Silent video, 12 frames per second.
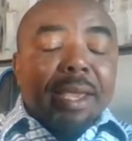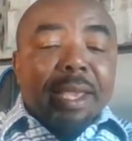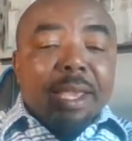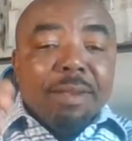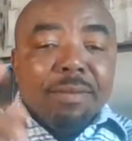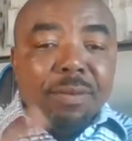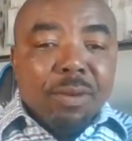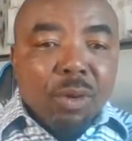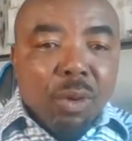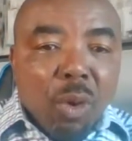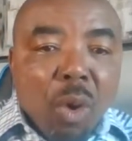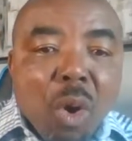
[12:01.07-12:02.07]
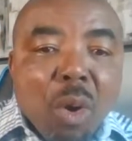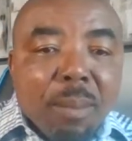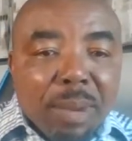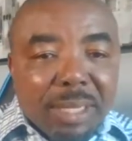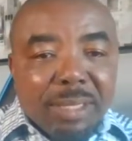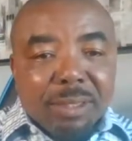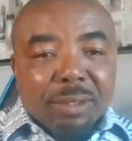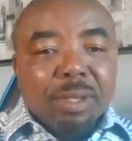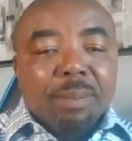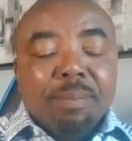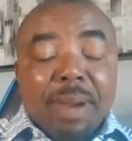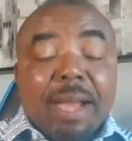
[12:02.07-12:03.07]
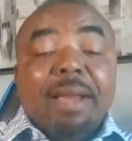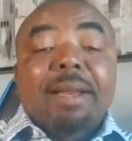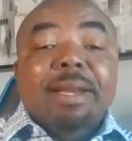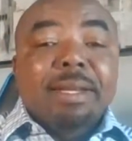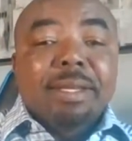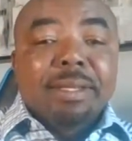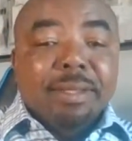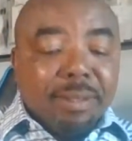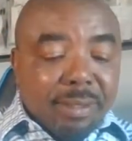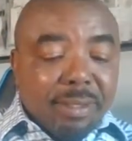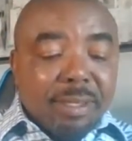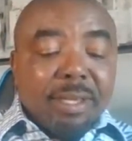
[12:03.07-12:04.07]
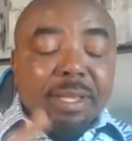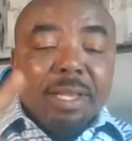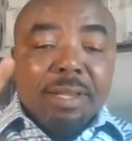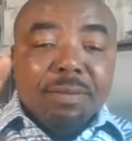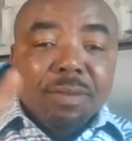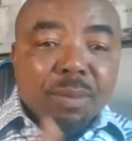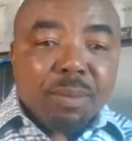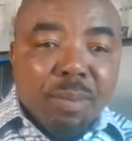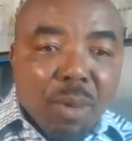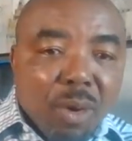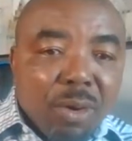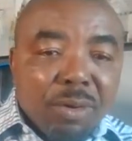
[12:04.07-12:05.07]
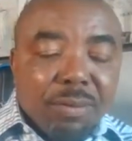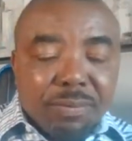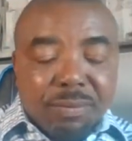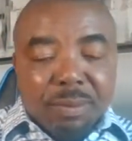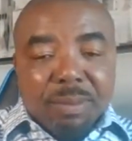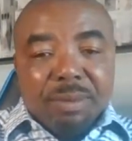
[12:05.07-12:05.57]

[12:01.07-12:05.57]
If you owe money to a bank, if you borrow from a